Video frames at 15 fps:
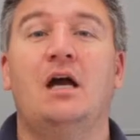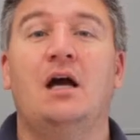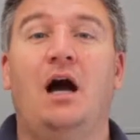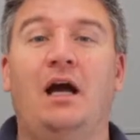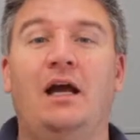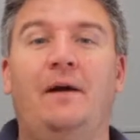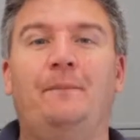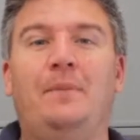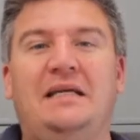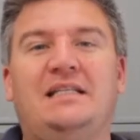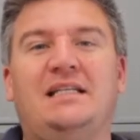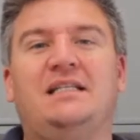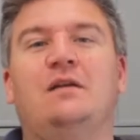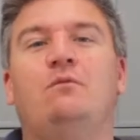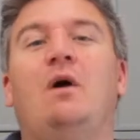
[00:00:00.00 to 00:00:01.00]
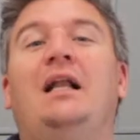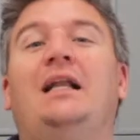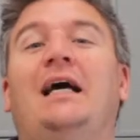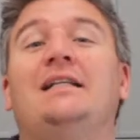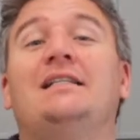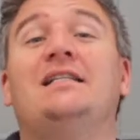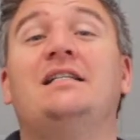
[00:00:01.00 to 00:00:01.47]
Hi, I'm Peter
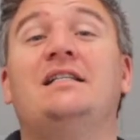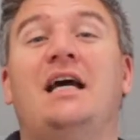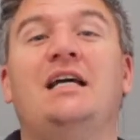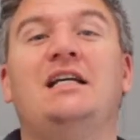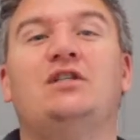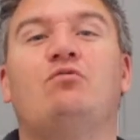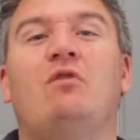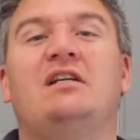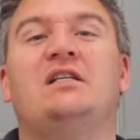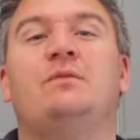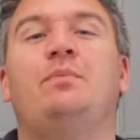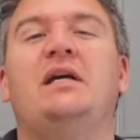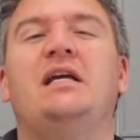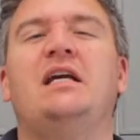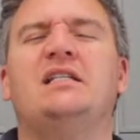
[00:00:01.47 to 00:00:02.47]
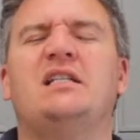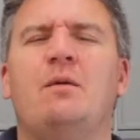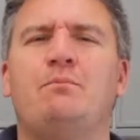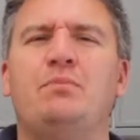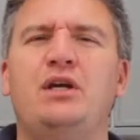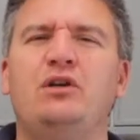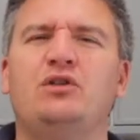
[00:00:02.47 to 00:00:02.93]
Sidwell and today's recipe is a
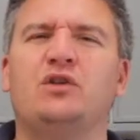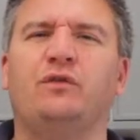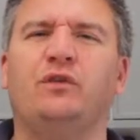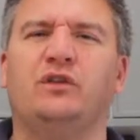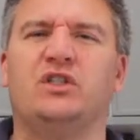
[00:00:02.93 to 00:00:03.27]
beautiful